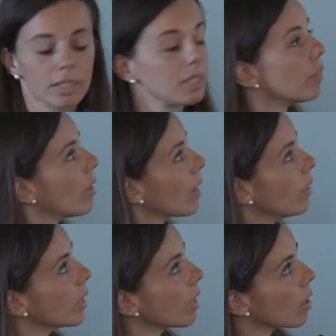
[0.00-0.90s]
the
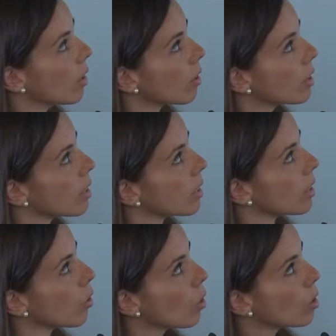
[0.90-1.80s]
fibrin clots
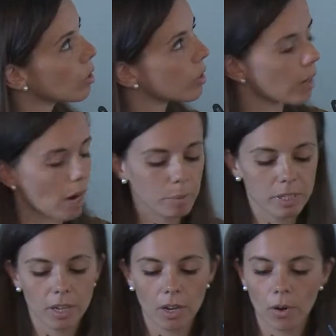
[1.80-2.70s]
that also traps